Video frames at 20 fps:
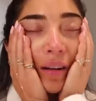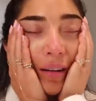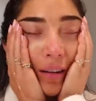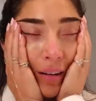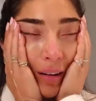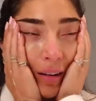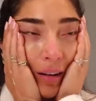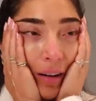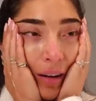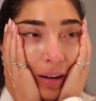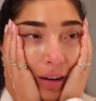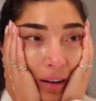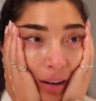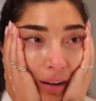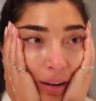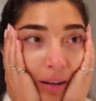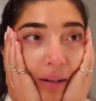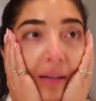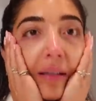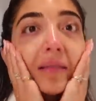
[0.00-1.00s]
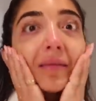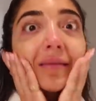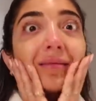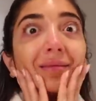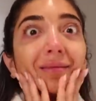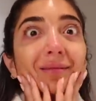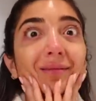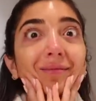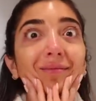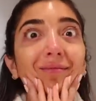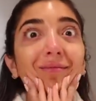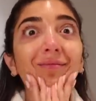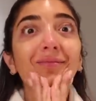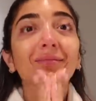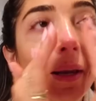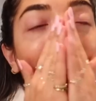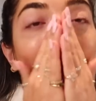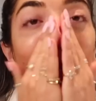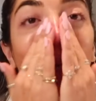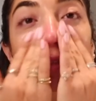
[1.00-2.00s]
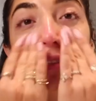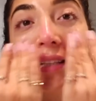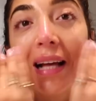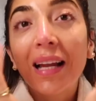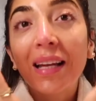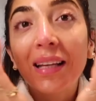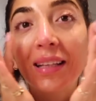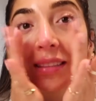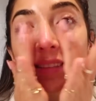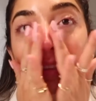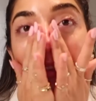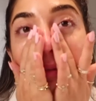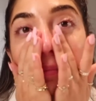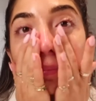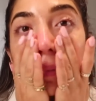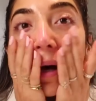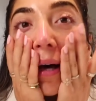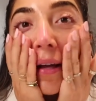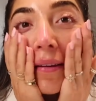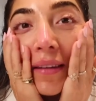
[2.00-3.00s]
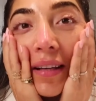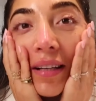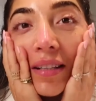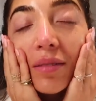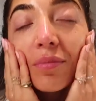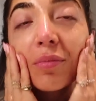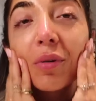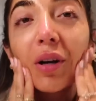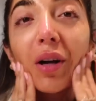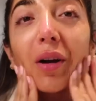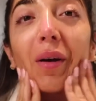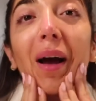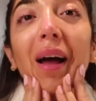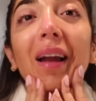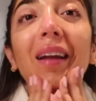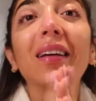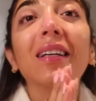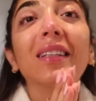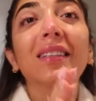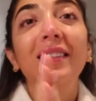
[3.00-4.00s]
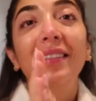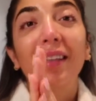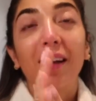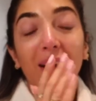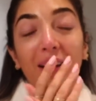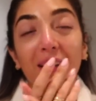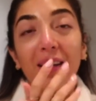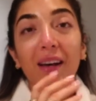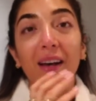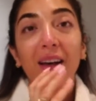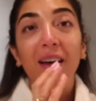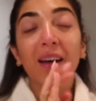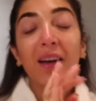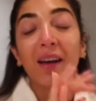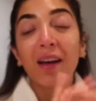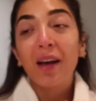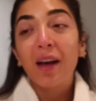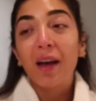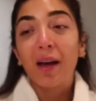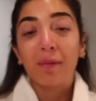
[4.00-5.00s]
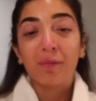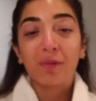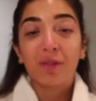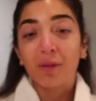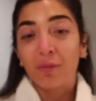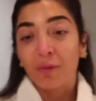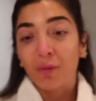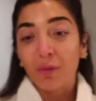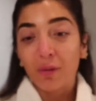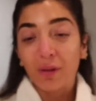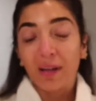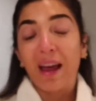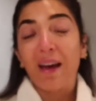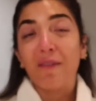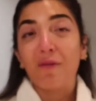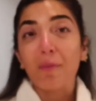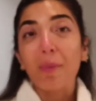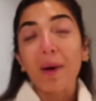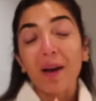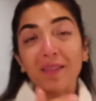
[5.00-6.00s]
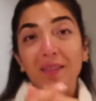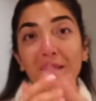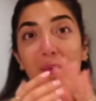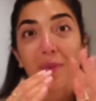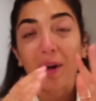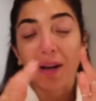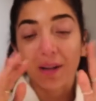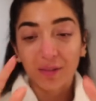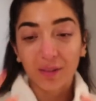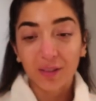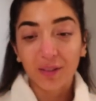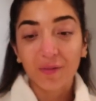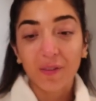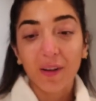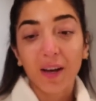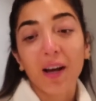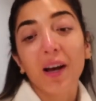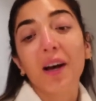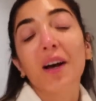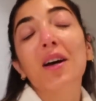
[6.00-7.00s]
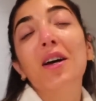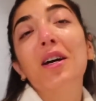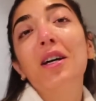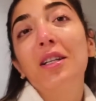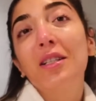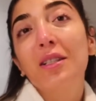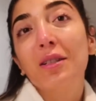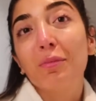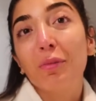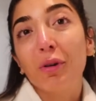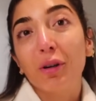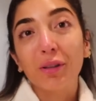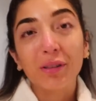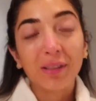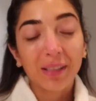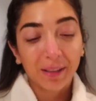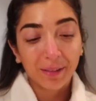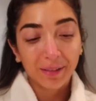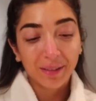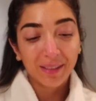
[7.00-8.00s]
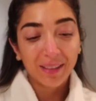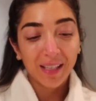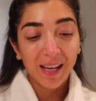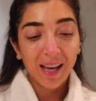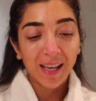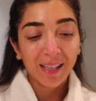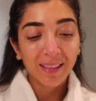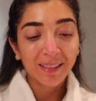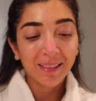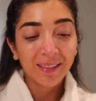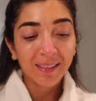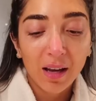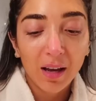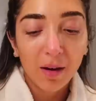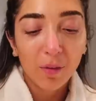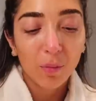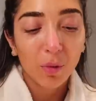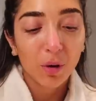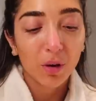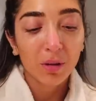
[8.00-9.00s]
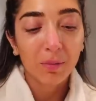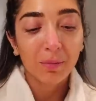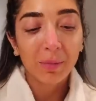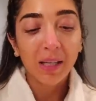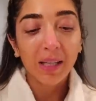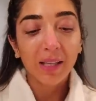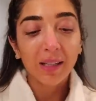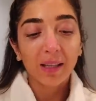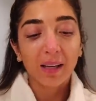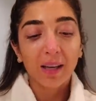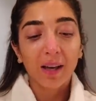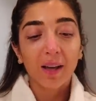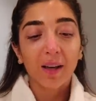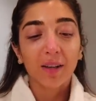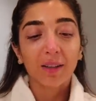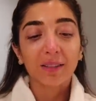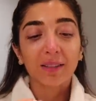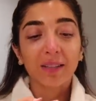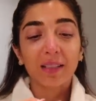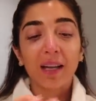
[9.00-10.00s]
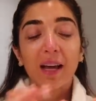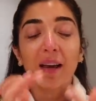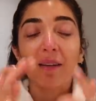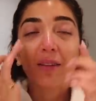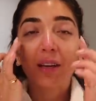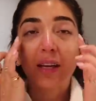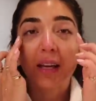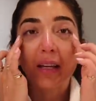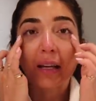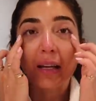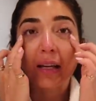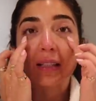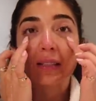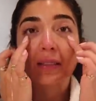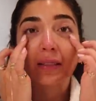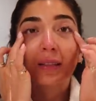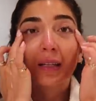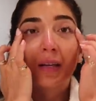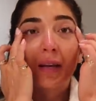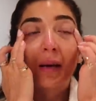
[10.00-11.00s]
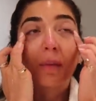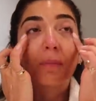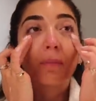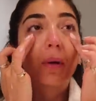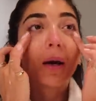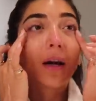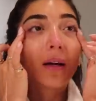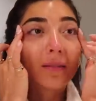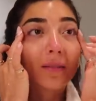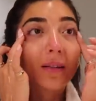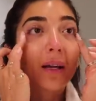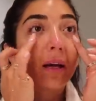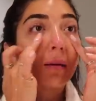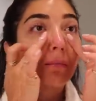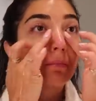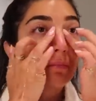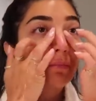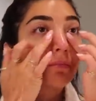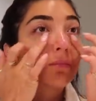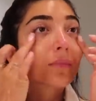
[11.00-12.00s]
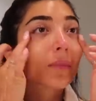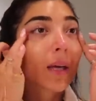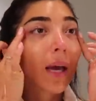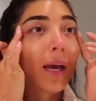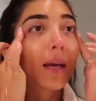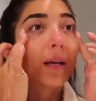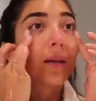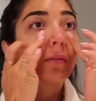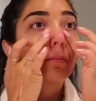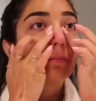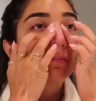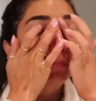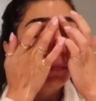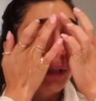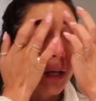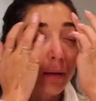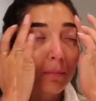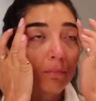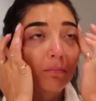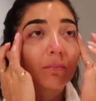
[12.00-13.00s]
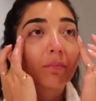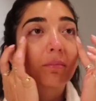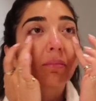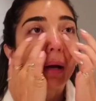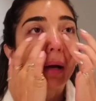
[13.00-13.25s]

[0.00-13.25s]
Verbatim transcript: oh Mm. Anyway, it's Alex's birthday tomorrow, Alex Steiner. Um, so we're all going to have a birthday breakfast for her tomorrow downstairs. We're going to meet the girls and have like a nice birthday cake type